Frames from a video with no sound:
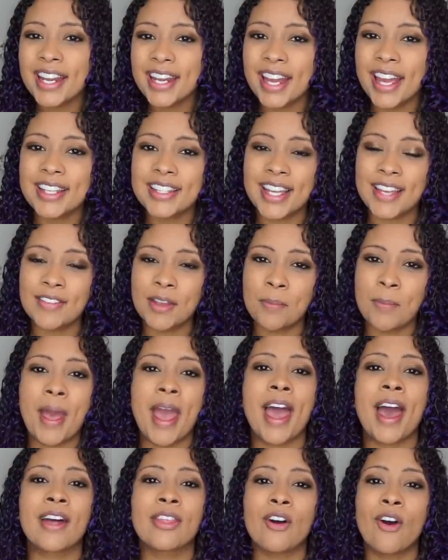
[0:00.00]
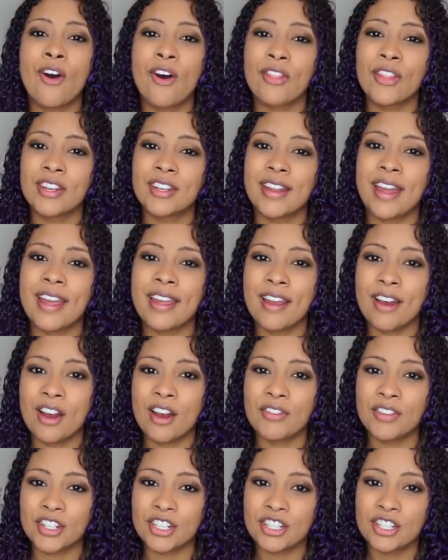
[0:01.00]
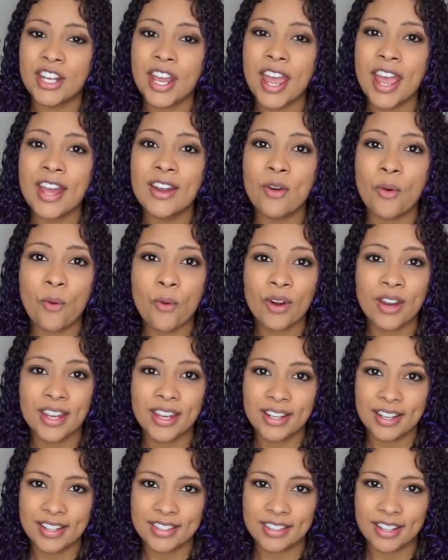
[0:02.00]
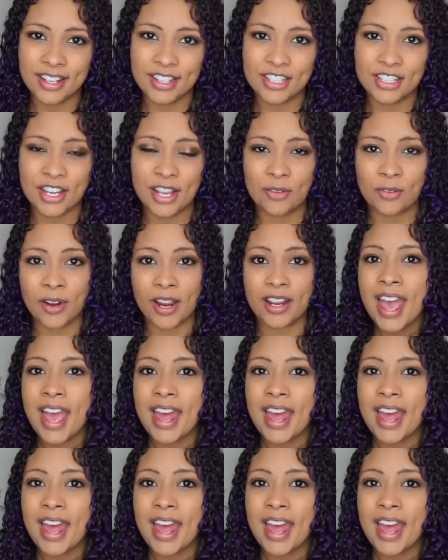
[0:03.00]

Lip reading: he has to have a bath on the day of his shed, or he does not shed right.